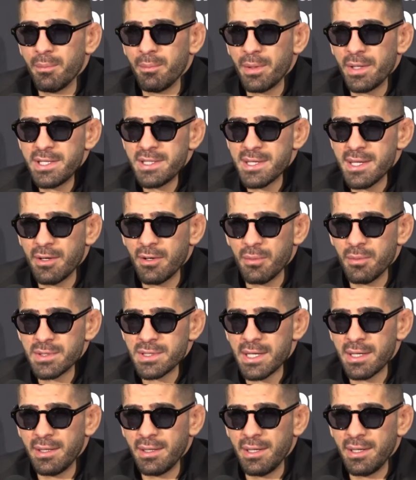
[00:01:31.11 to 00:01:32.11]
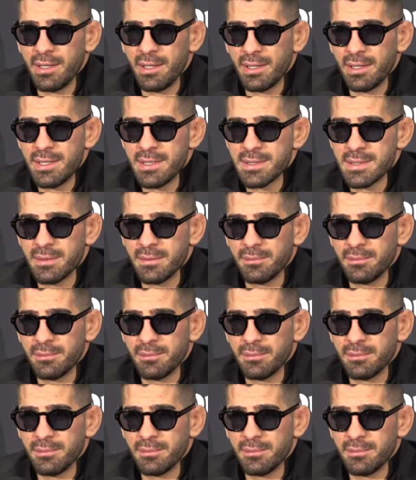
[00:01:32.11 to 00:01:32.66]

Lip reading: ¿Prisa como sería en inglés?